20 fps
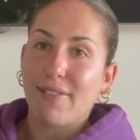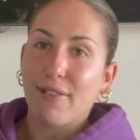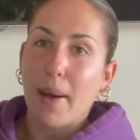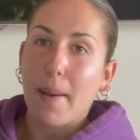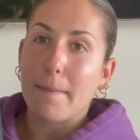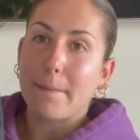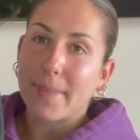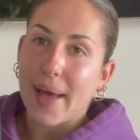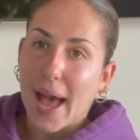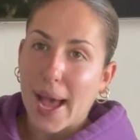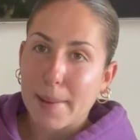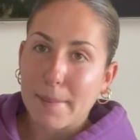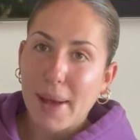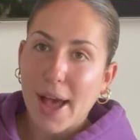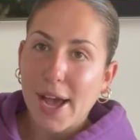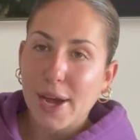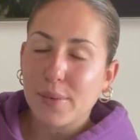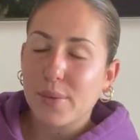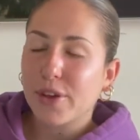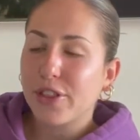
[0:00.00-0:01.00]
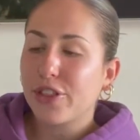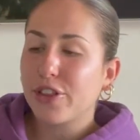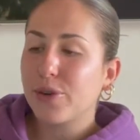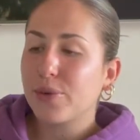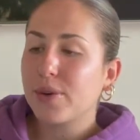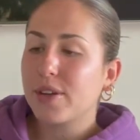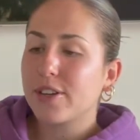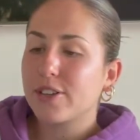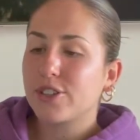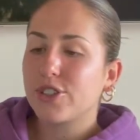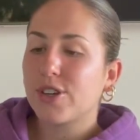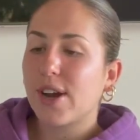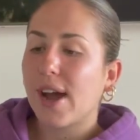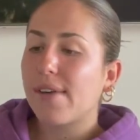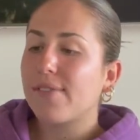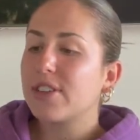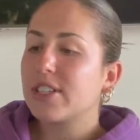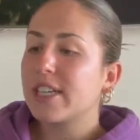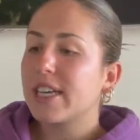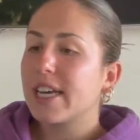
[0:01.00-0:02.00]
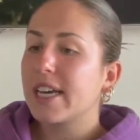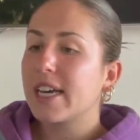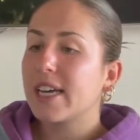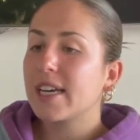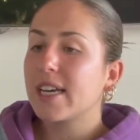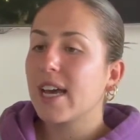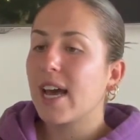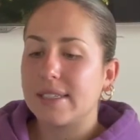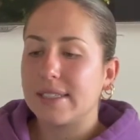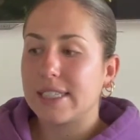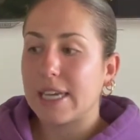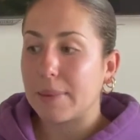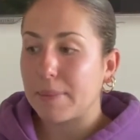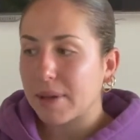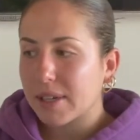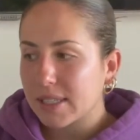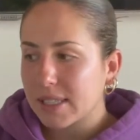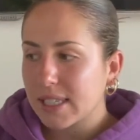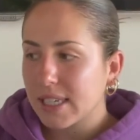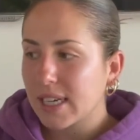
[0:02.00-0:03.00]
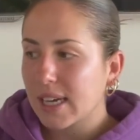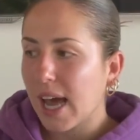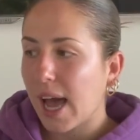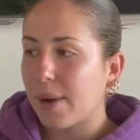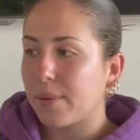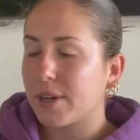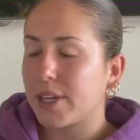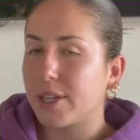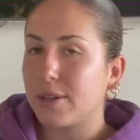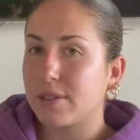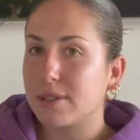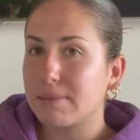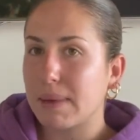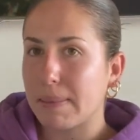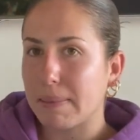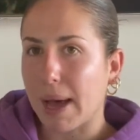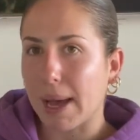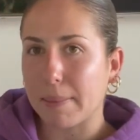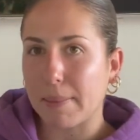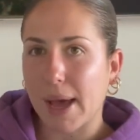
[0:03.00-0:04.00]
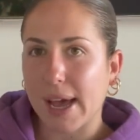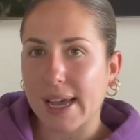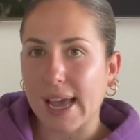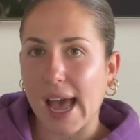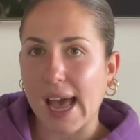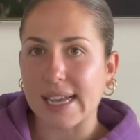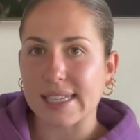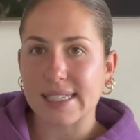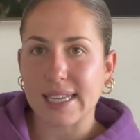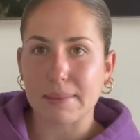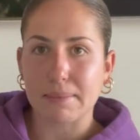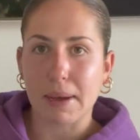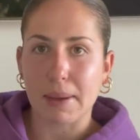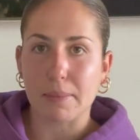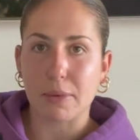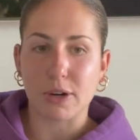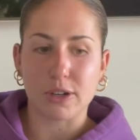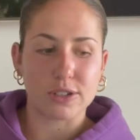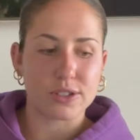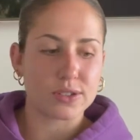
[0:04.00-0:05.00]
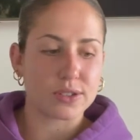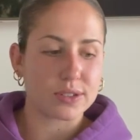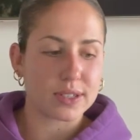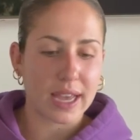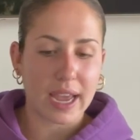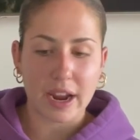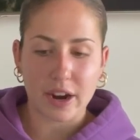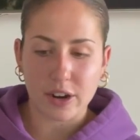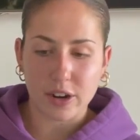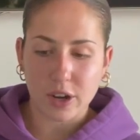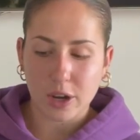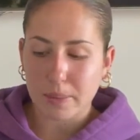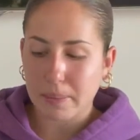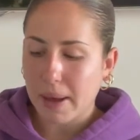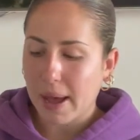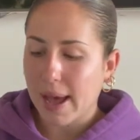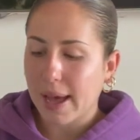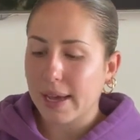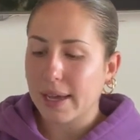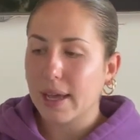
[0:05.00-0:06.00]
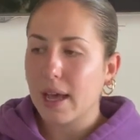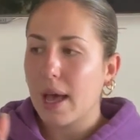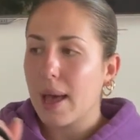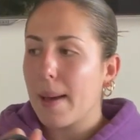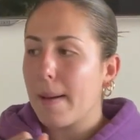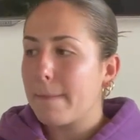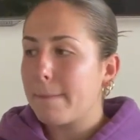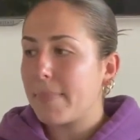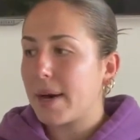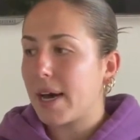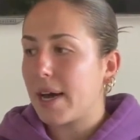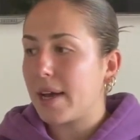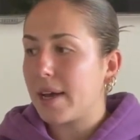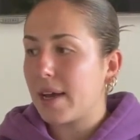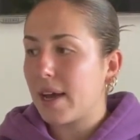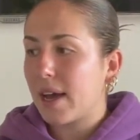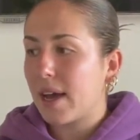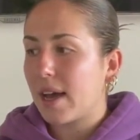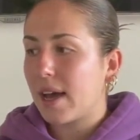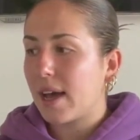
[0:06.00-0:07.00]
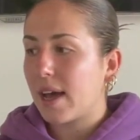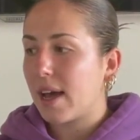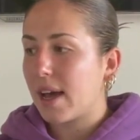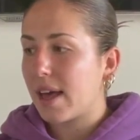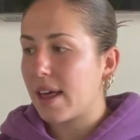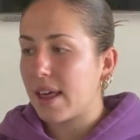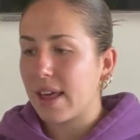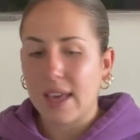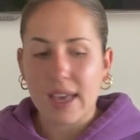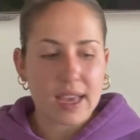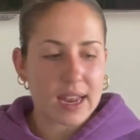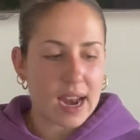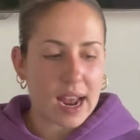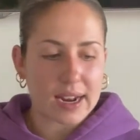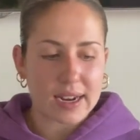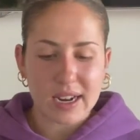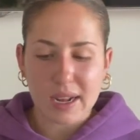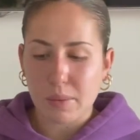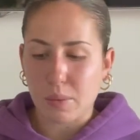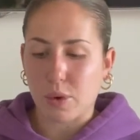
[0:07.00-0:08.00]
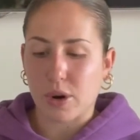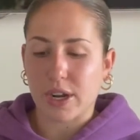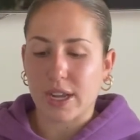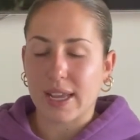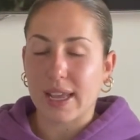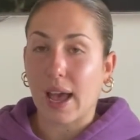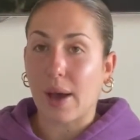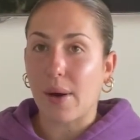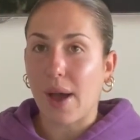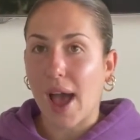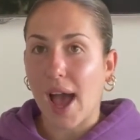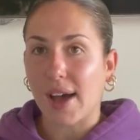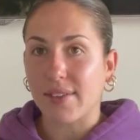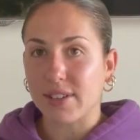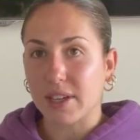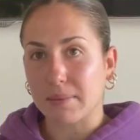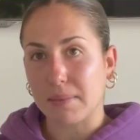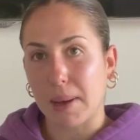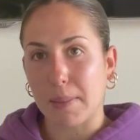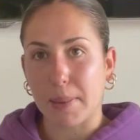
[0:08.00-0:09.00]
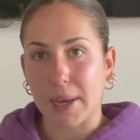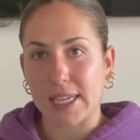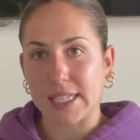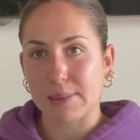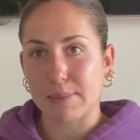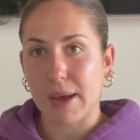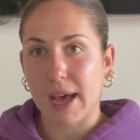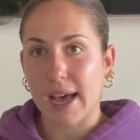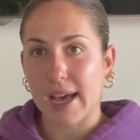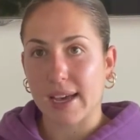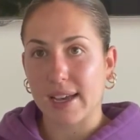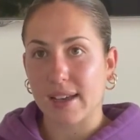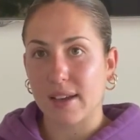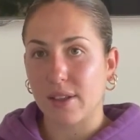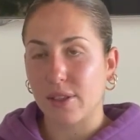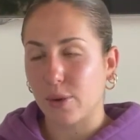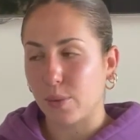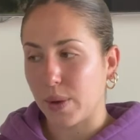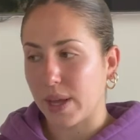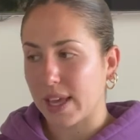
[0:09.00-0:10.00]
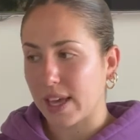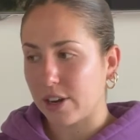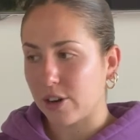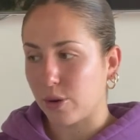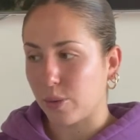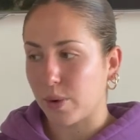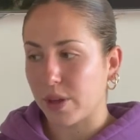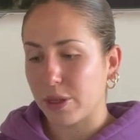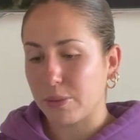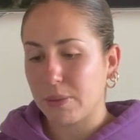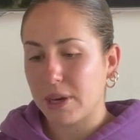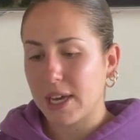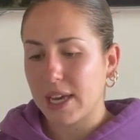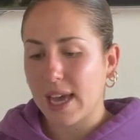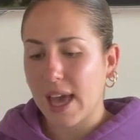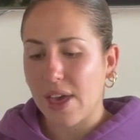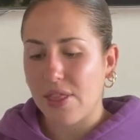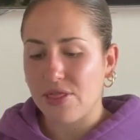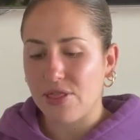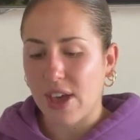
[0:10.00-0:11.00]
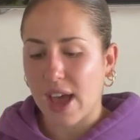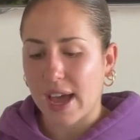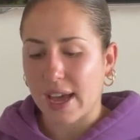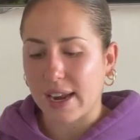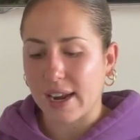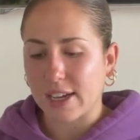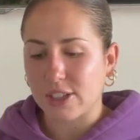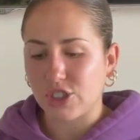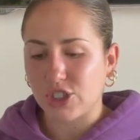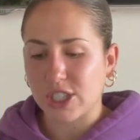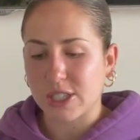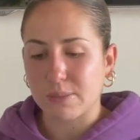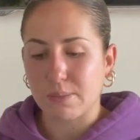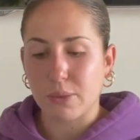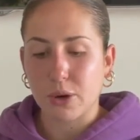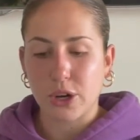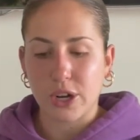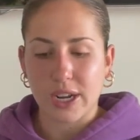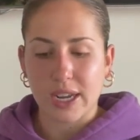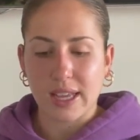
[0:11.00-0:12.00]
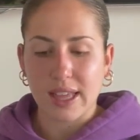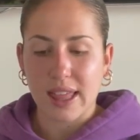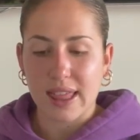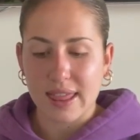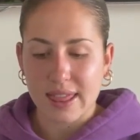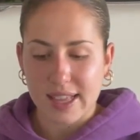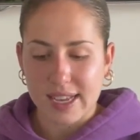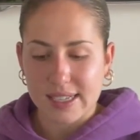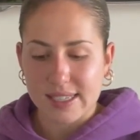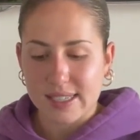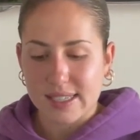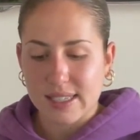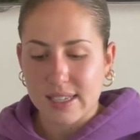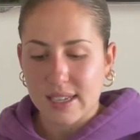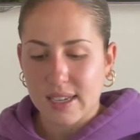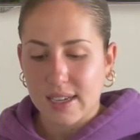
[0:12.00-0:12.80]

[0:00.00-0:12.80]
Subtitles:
a backpack with you when you're traveling. Typically I would use my backpack as like my personal carry-on bag, but it ended up working out having my base bag the Weekender with me, and then just putting this